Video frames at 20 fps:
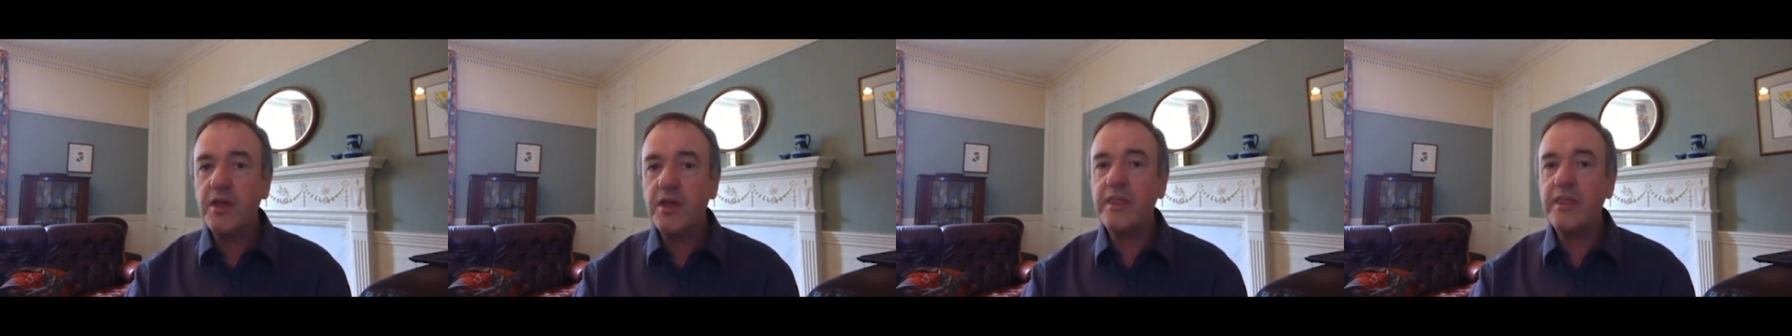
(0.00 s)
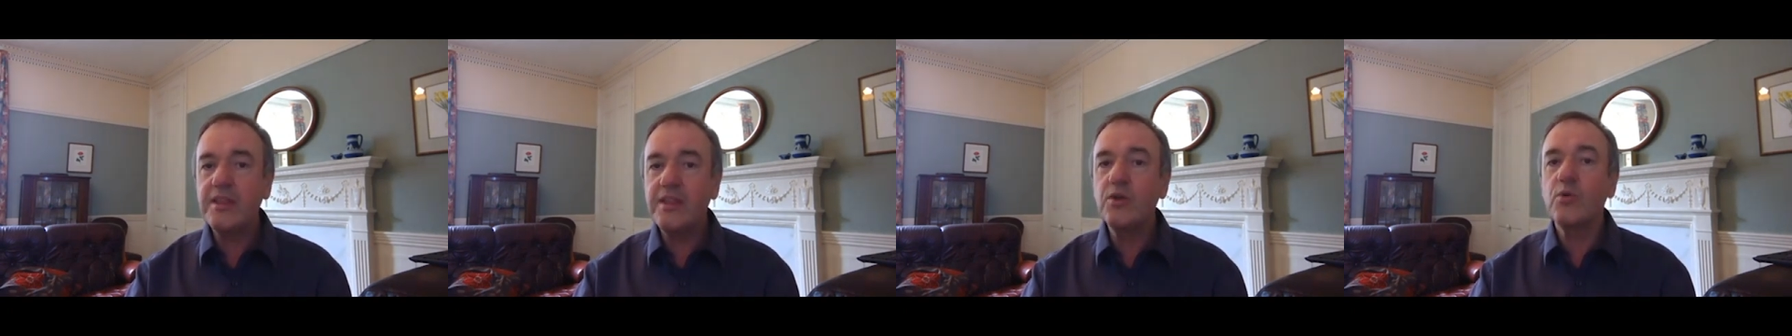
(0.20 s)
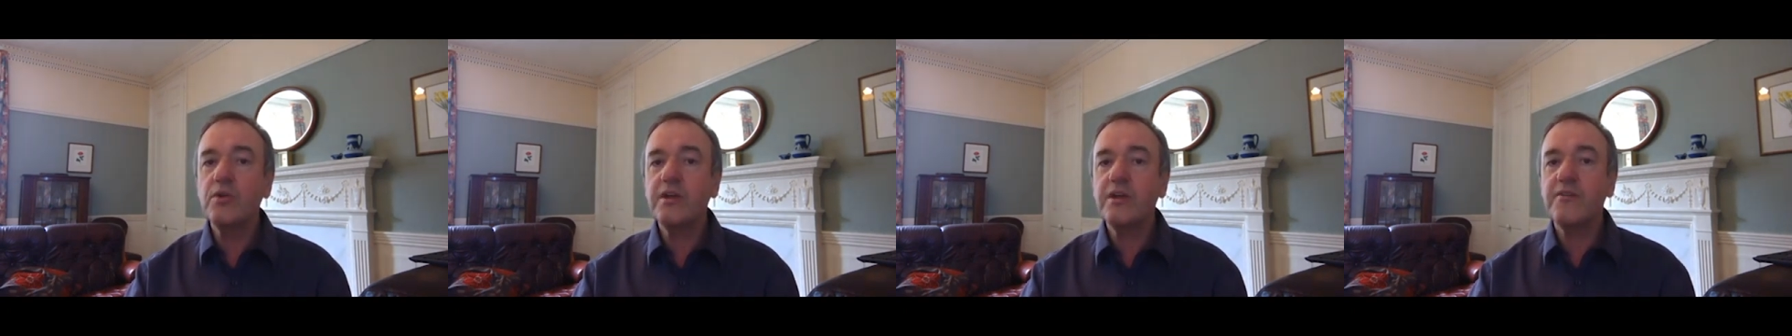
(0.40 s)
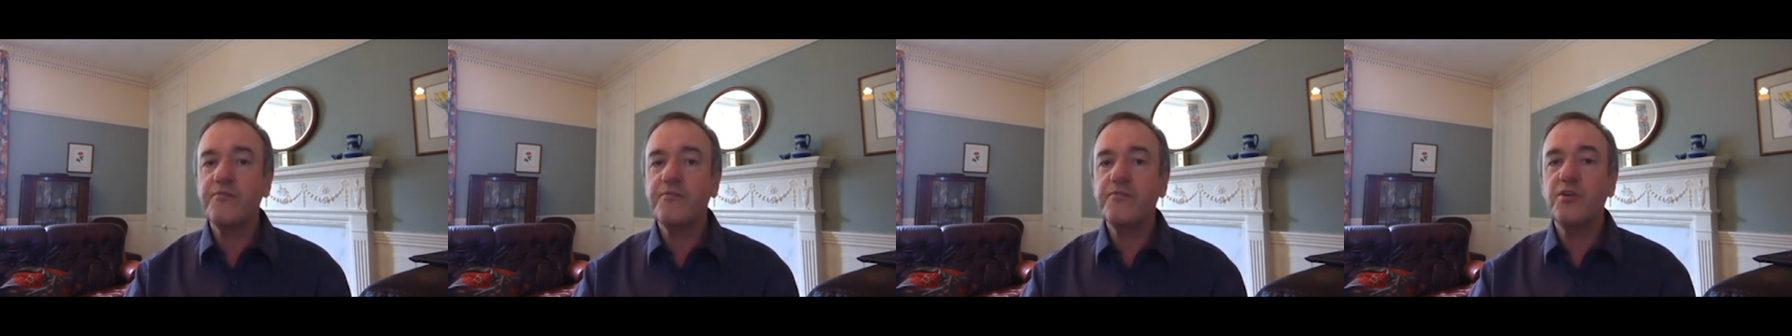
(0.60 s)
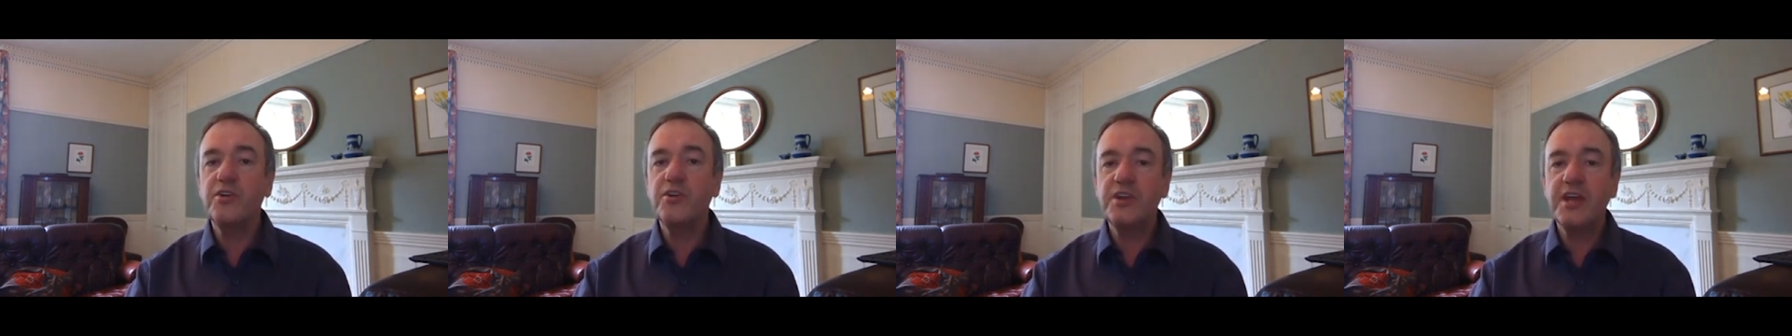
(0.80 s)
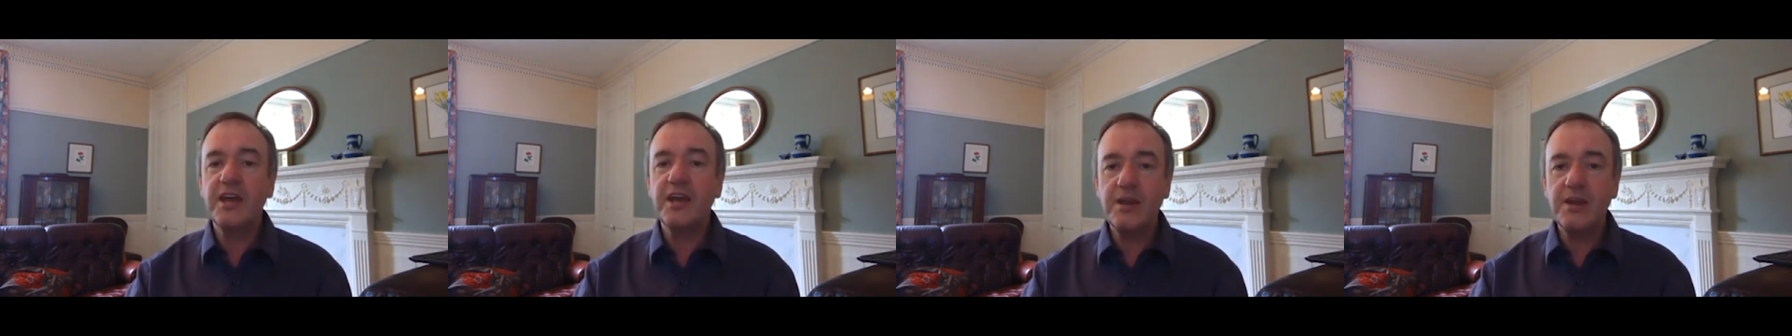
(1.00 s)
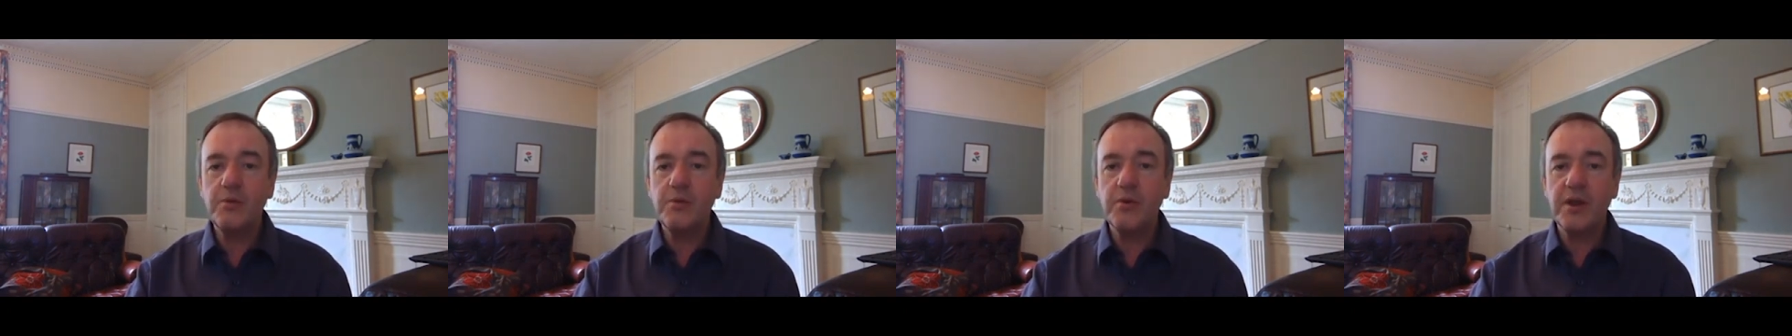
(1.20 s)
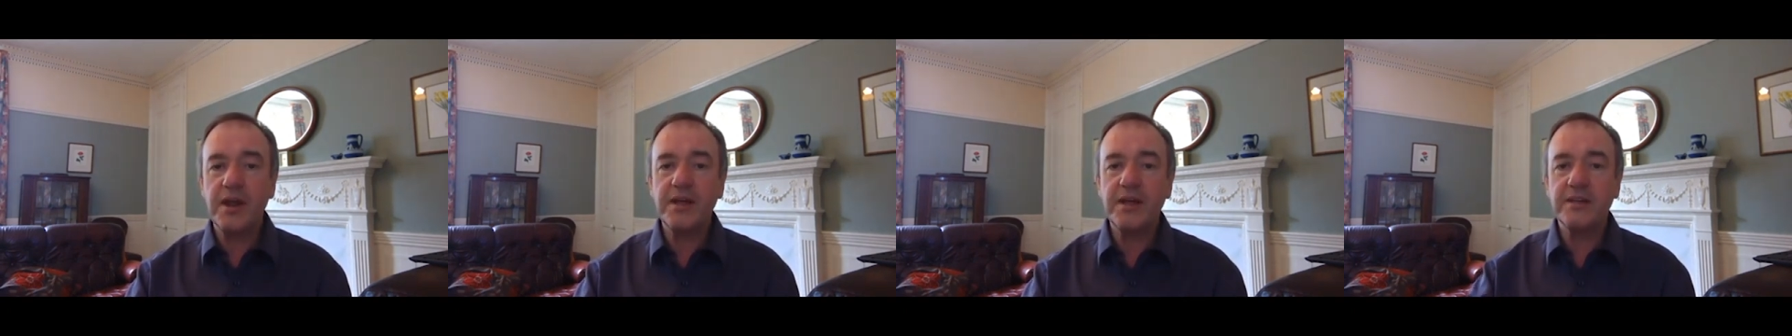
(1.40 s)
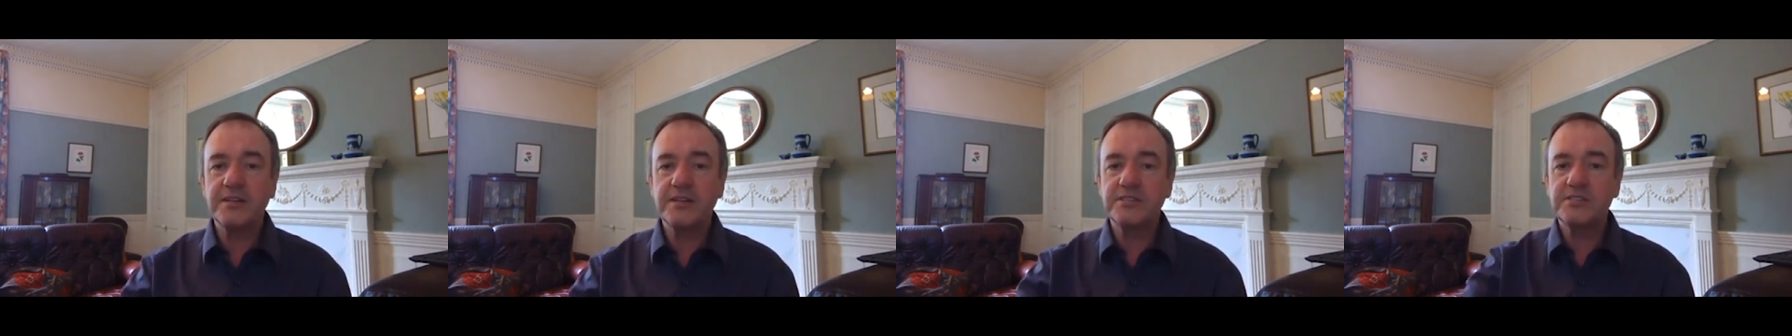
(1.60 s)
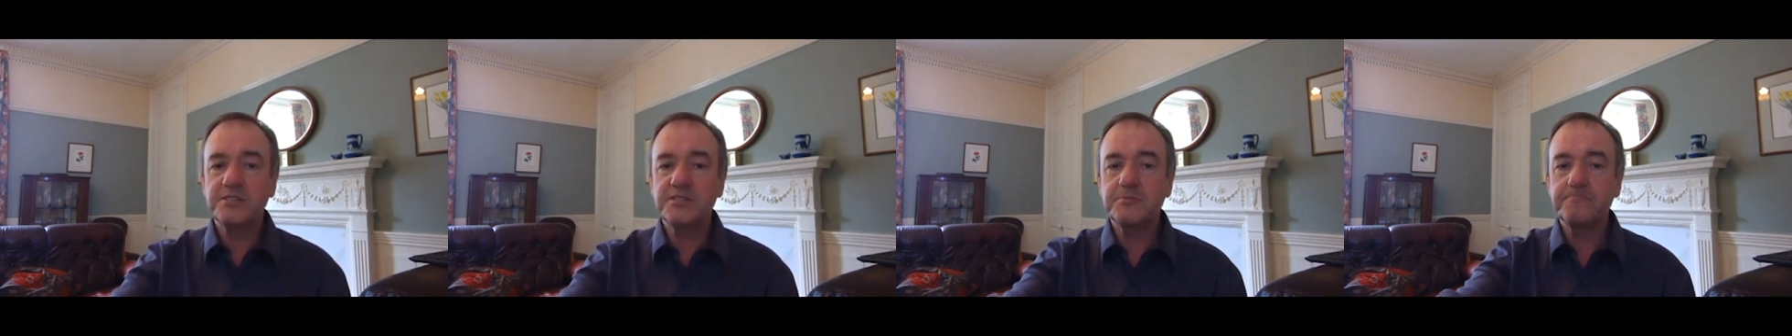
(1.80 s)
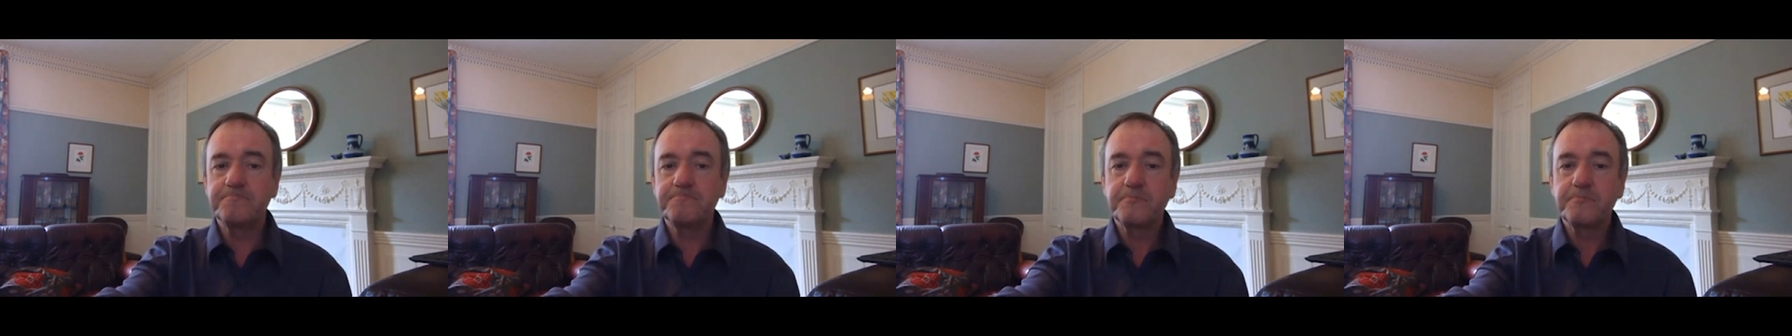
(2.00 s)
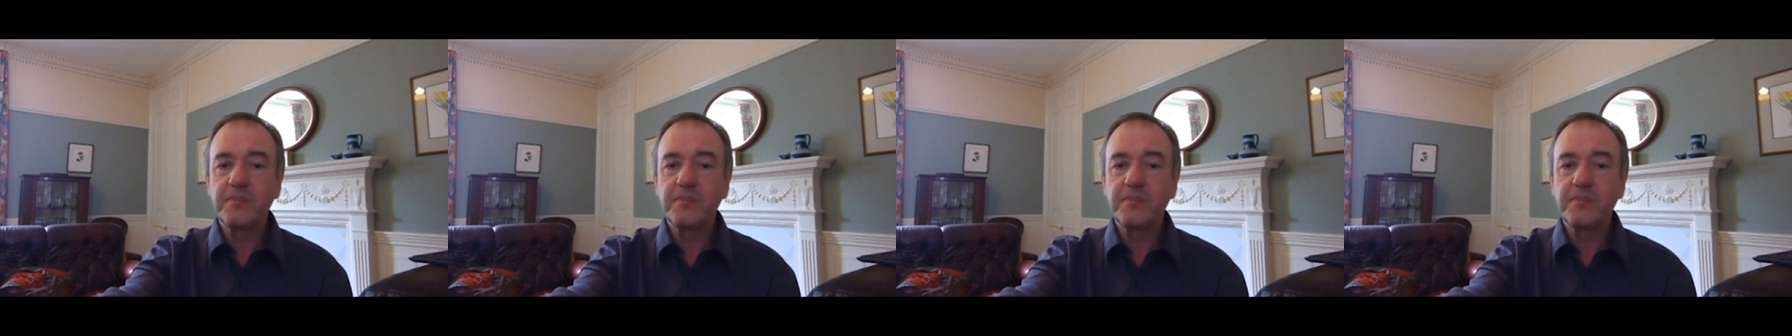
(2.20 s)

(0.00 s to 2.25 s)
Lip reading: that don't get funding anywhere else.